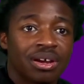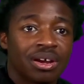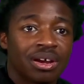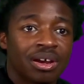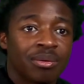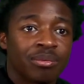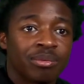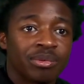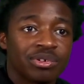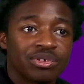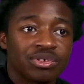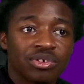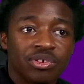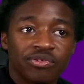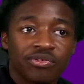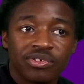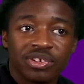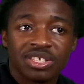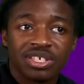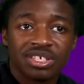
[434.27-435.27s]
there's no
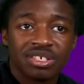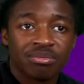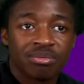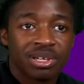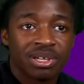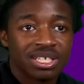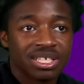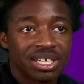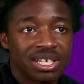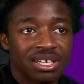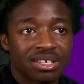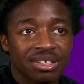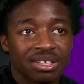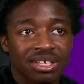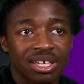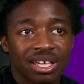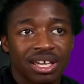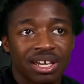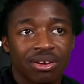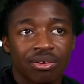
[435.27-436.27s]
fees to maintain the
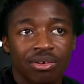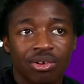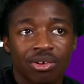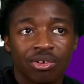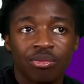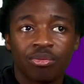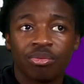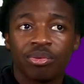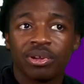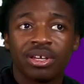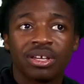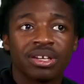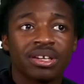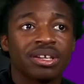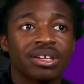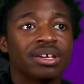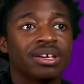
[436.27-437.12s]
account open.